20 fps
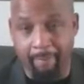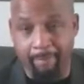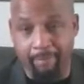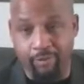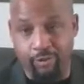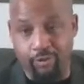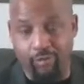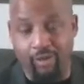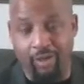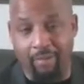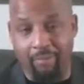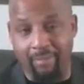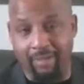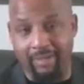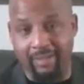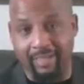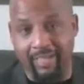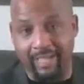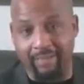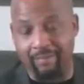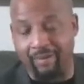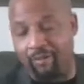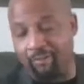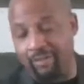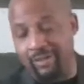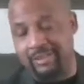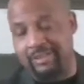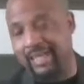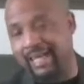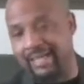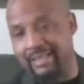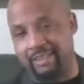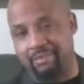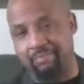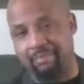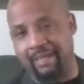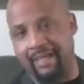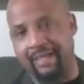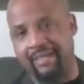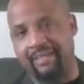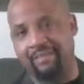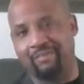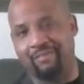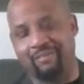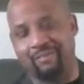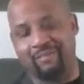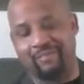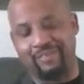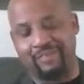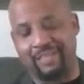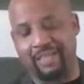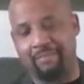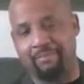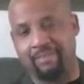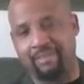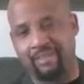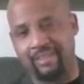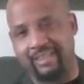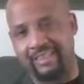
throughout my life. I wish I had somebody that was able to